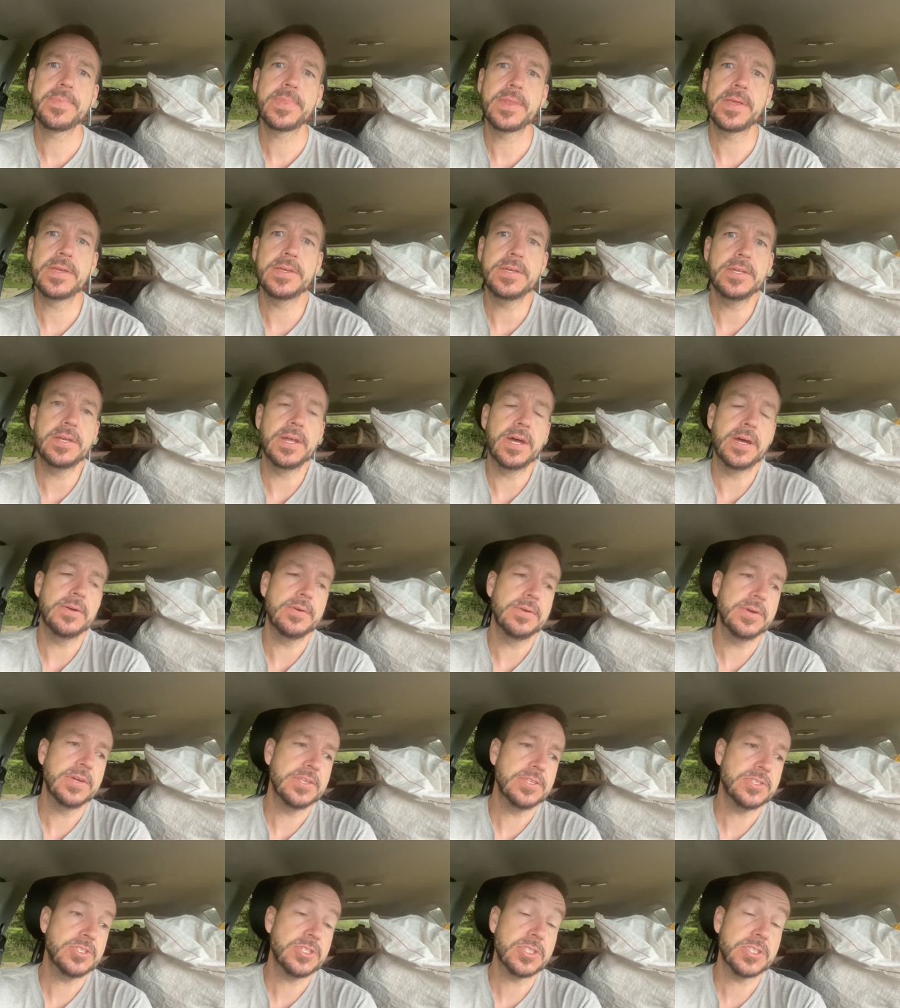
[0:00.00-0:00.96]
you know,
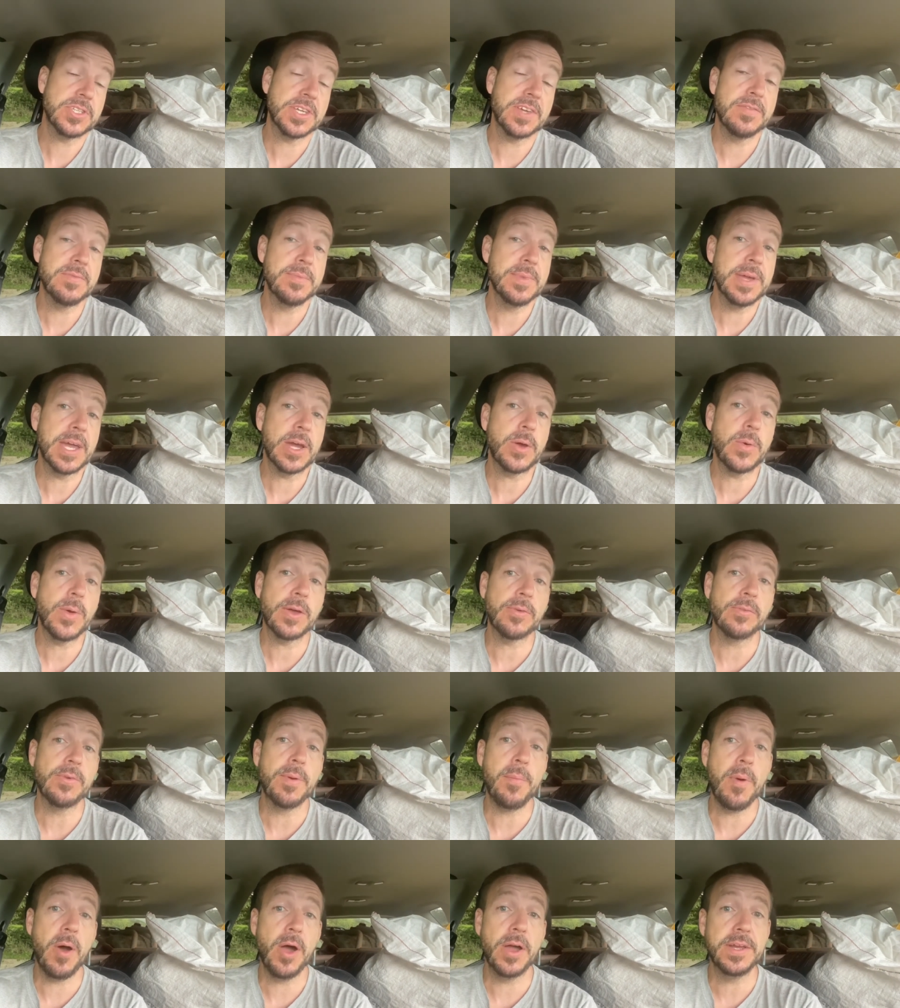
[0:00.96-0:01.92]
it's just given me a quick
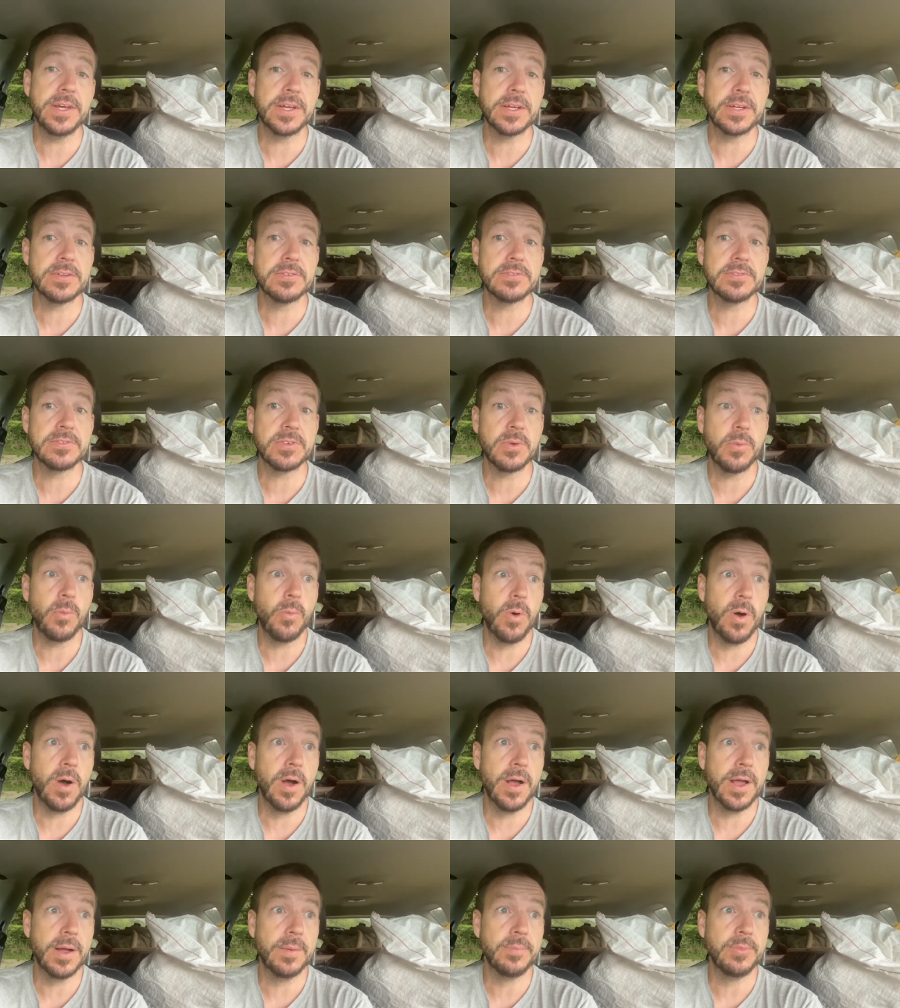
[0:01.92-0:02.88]
reminder as to
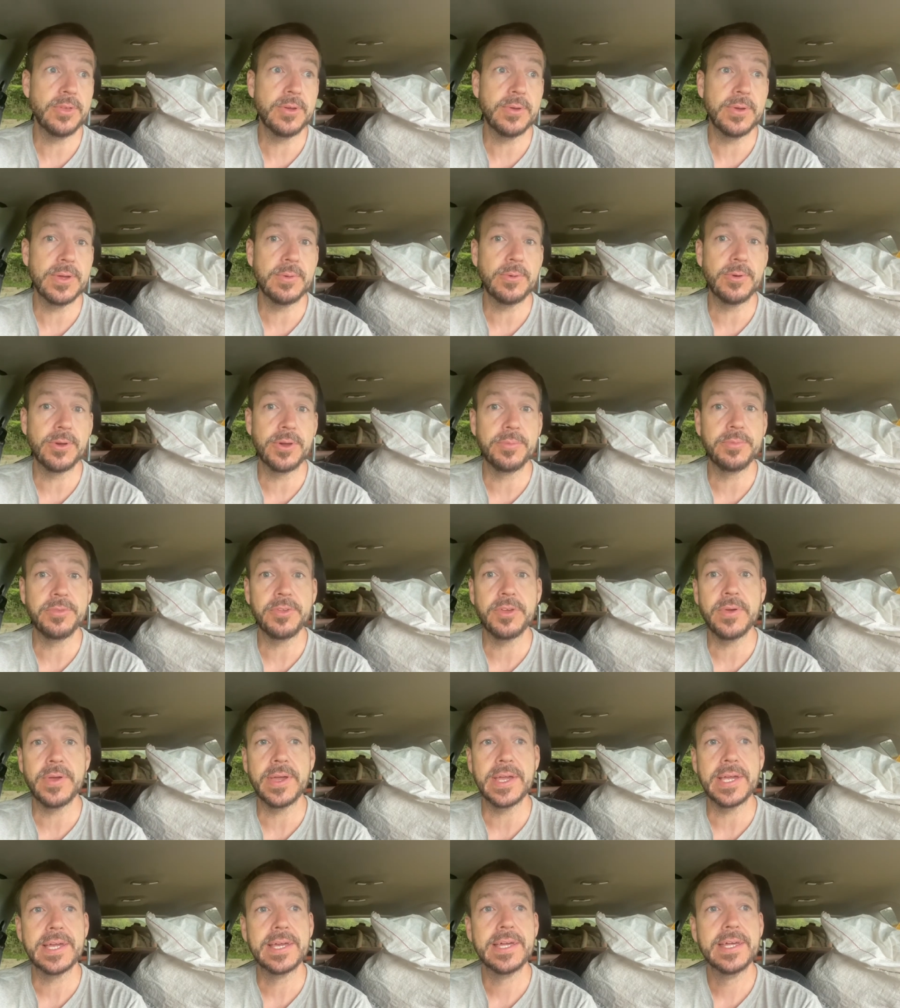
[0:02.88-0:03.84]
why I'm doing what I'm
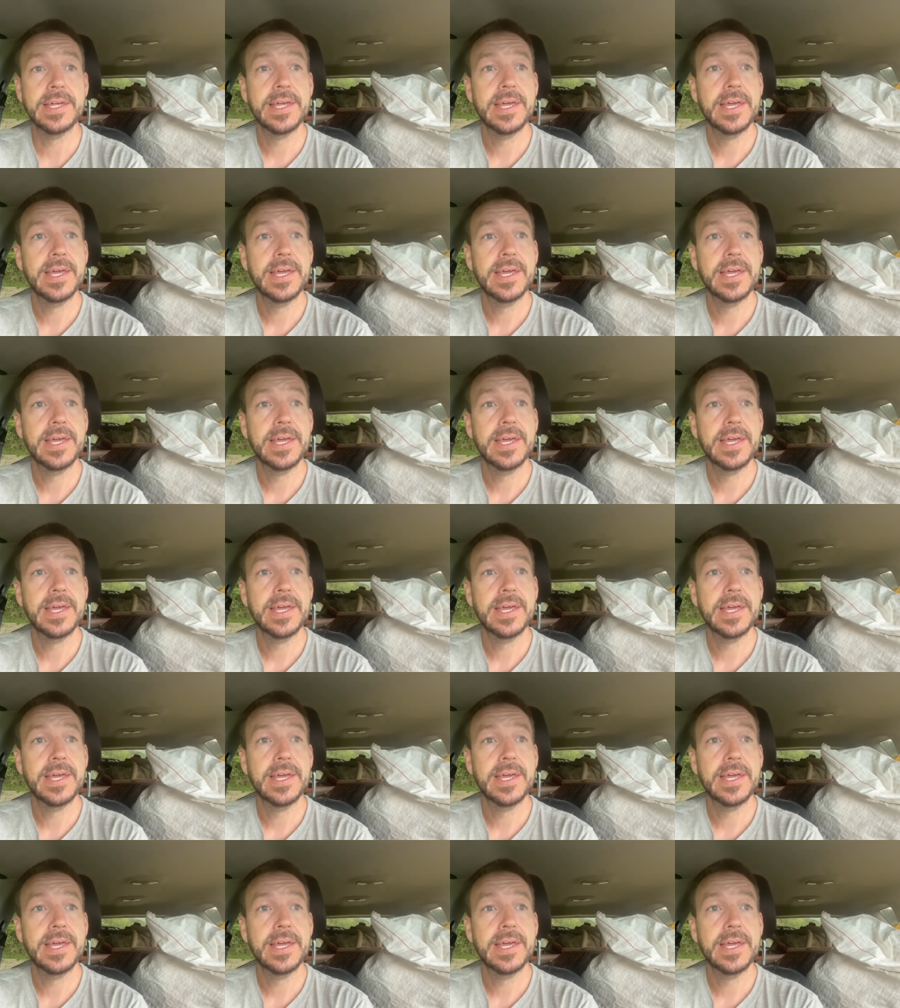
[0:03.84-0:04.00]
doing.